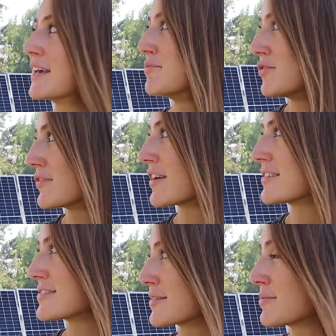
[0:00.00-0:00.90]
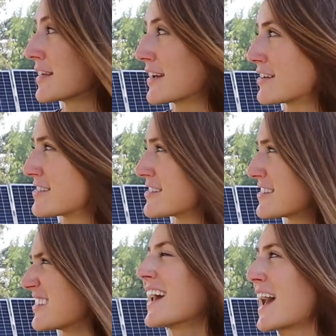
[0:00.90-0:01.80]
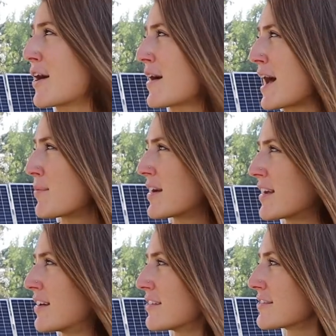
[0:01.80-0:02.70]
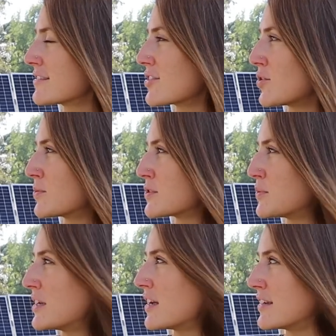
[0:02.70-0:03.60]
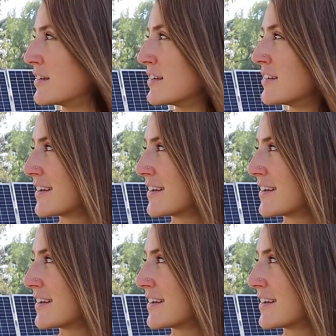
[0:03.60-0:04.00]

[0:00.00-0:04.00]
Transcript: and move on to something else. How happy are you to almost be done?